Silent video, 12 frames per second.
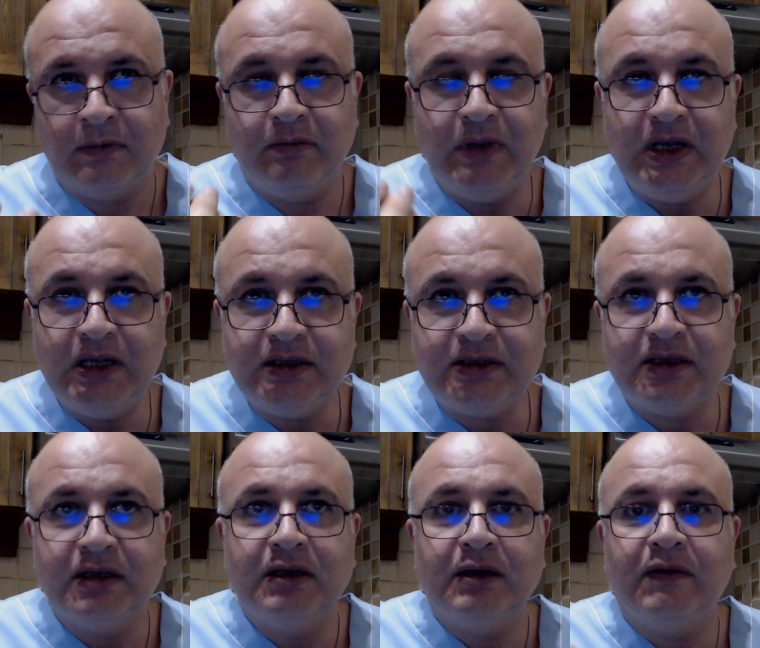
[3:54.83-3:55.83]

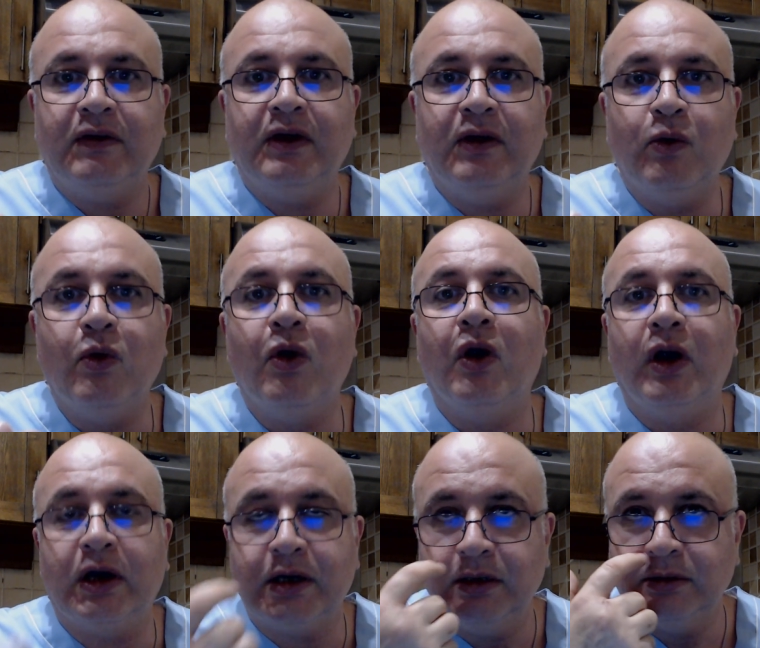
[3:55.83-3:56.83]
means uh,
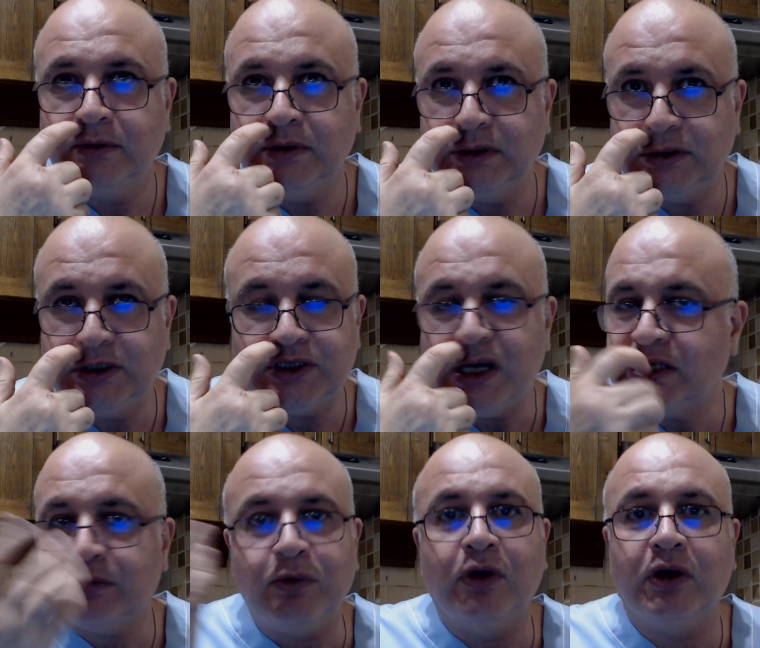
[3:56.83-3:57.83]
work. It's
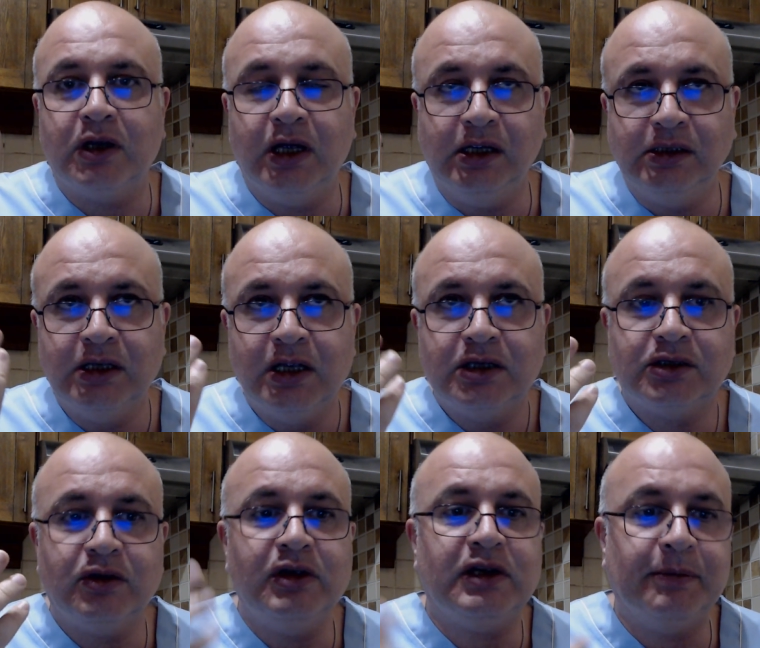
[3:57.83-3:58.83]
just work. Huh?
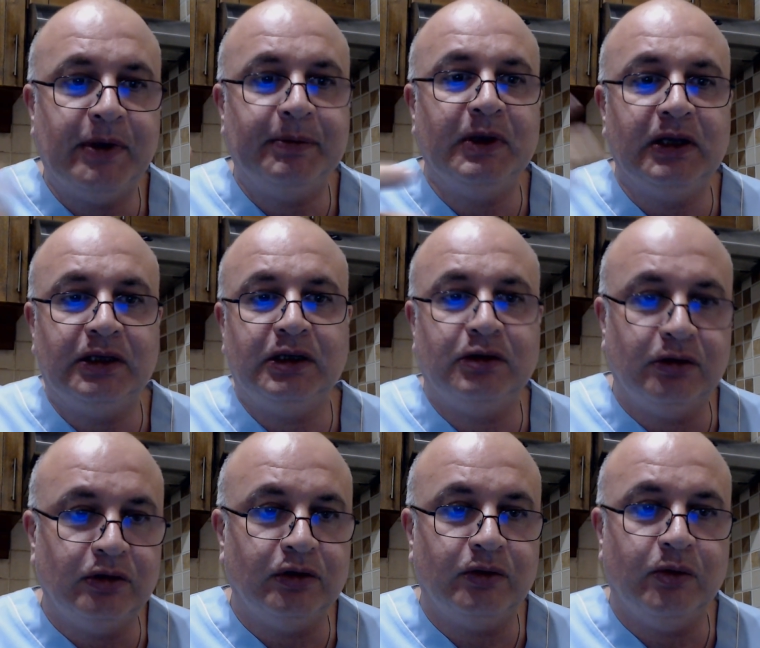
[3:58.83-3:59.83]
So incapability to
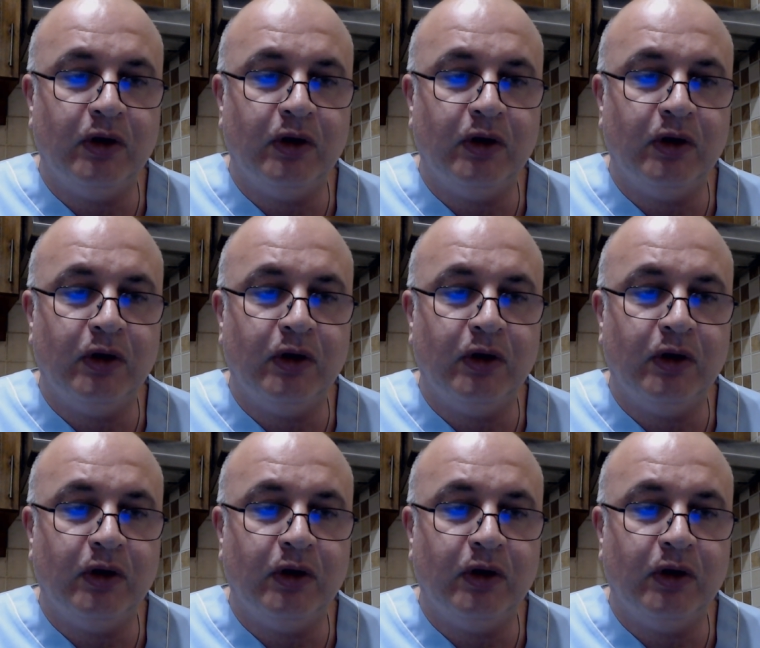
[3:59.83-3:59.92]
do